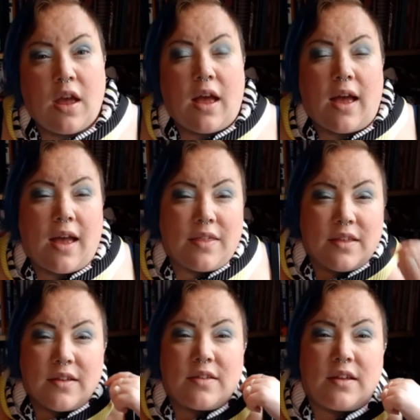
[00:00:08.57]
and
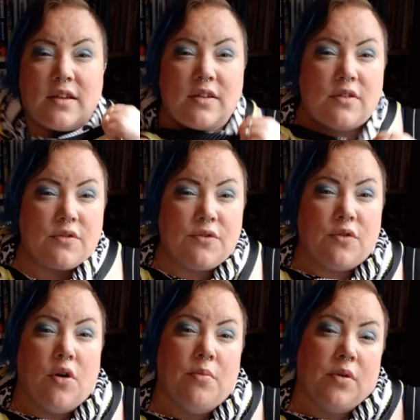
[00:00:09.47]
this is
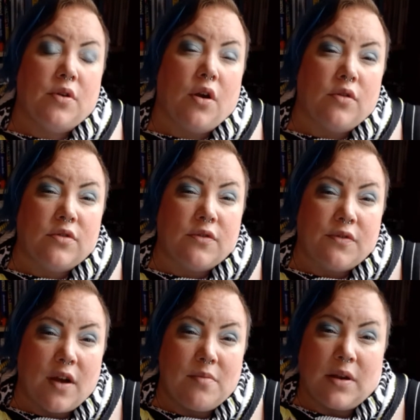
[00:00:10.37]
from Ghost
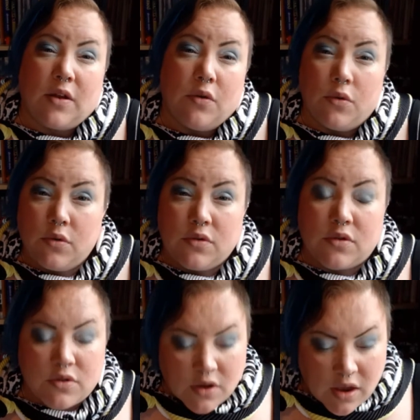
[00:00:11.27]
Family Haunts.